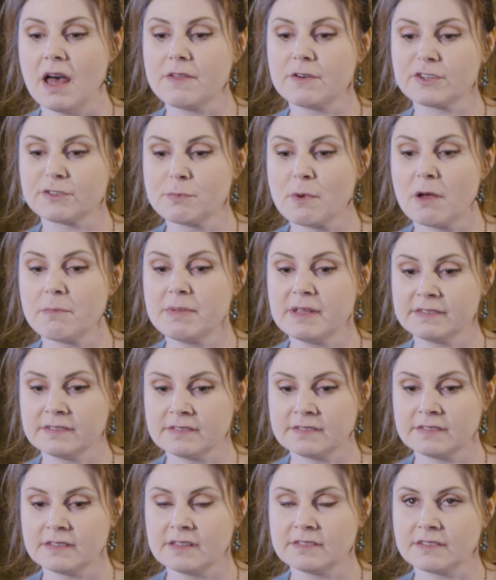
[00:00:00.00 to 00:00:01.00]
other small
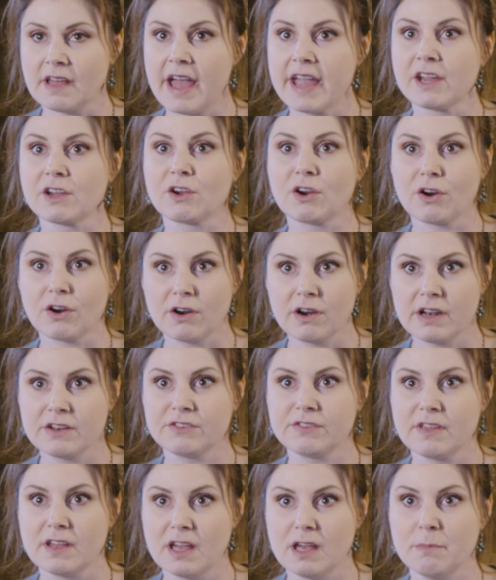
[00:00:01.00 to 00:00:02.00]
businesses, I
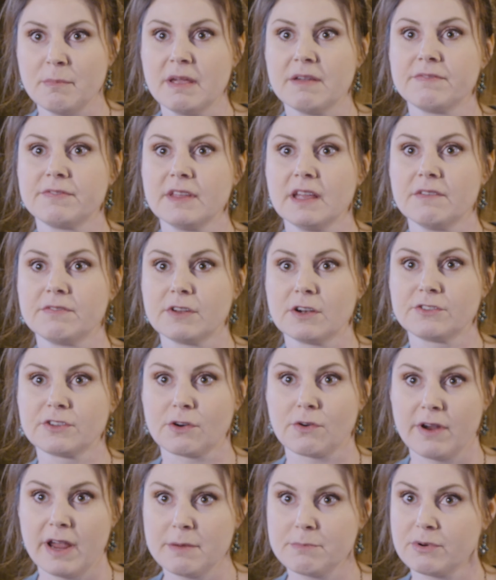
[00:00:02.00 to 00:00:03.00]
encourage them if, if there's
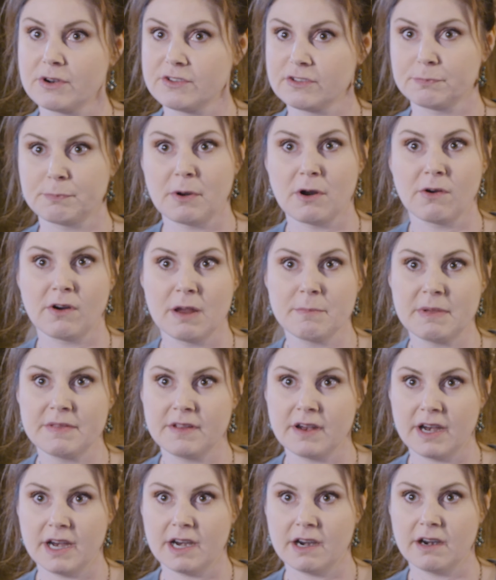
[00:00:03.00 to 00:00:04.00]
a Create Bridges program in
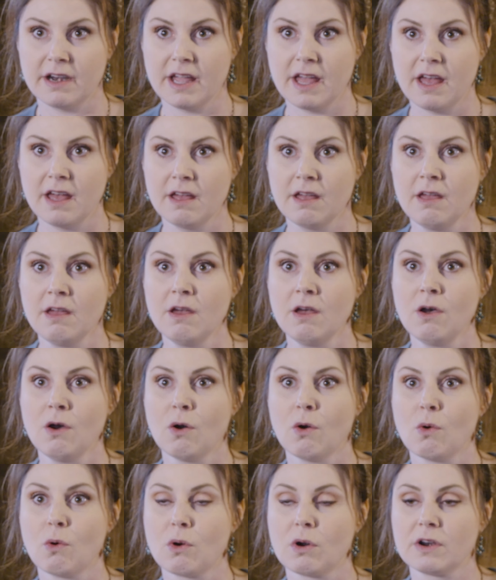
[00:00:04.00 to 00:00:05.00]
their area
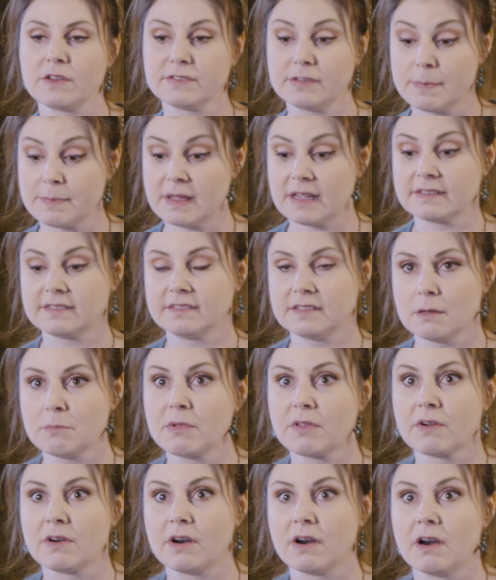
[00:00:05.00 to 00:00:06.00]
or something
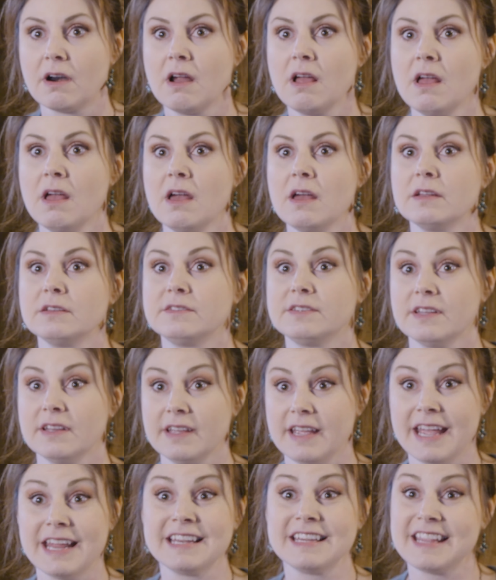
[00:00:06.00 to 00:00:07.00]
similar,
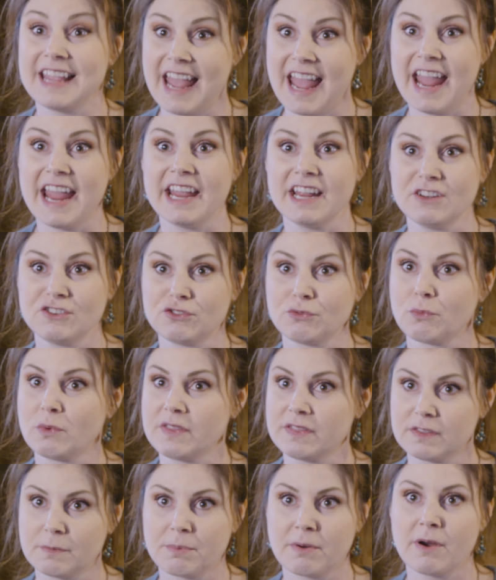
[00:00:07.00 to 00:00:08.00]
to engage
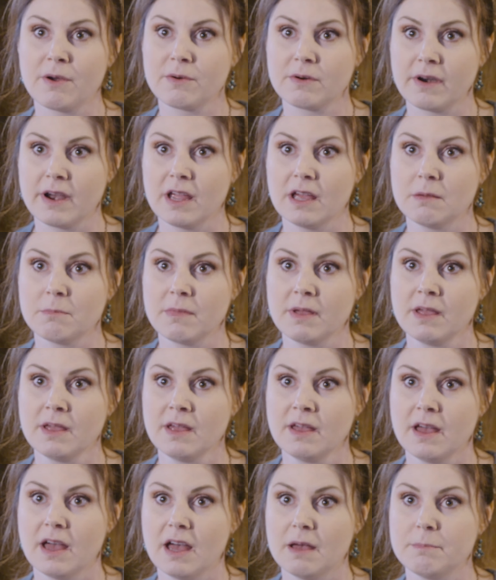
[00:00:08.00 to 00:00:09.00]
with the program
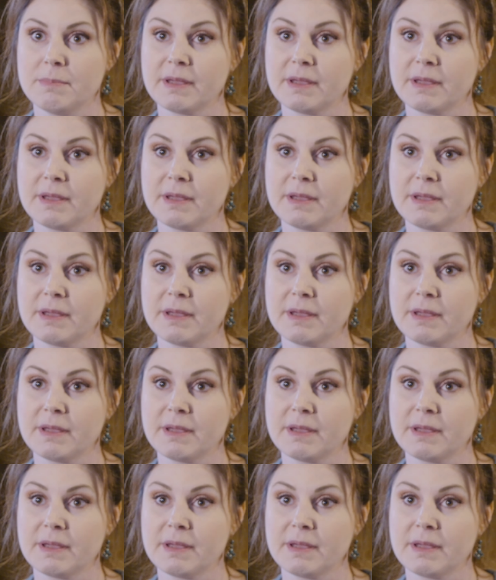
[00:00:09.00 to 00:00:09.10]
uh,